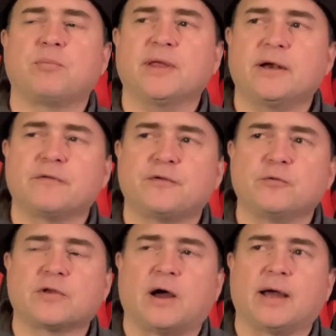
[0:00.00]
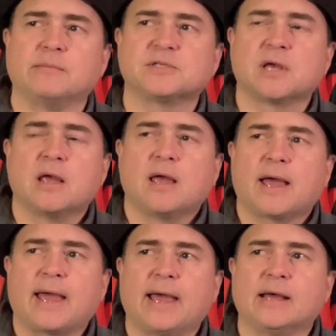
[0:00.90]
I played it a few times,
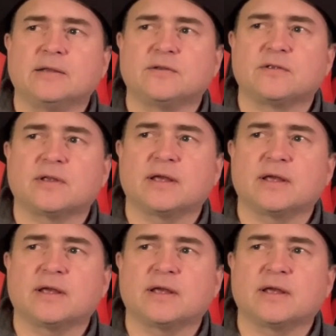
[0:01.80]
and